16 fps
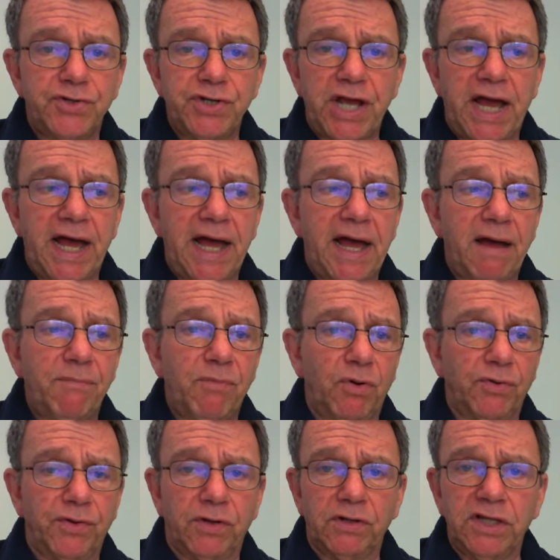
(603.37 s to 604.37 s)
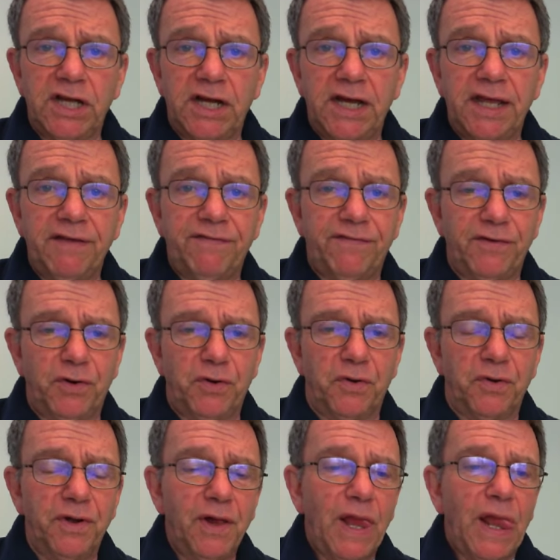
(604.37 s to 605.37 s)
their job or their life
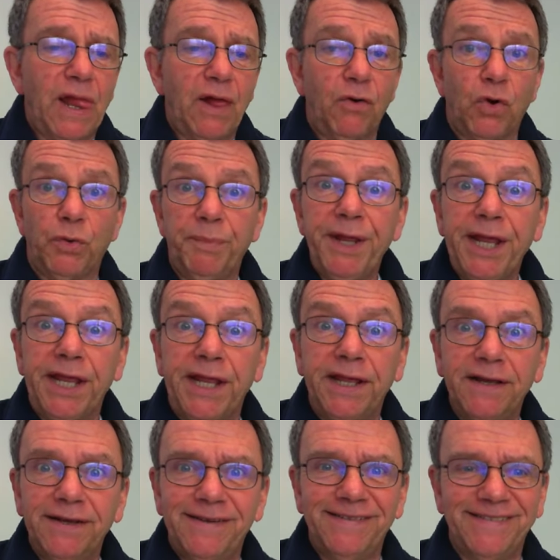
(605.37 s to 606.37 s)
or me.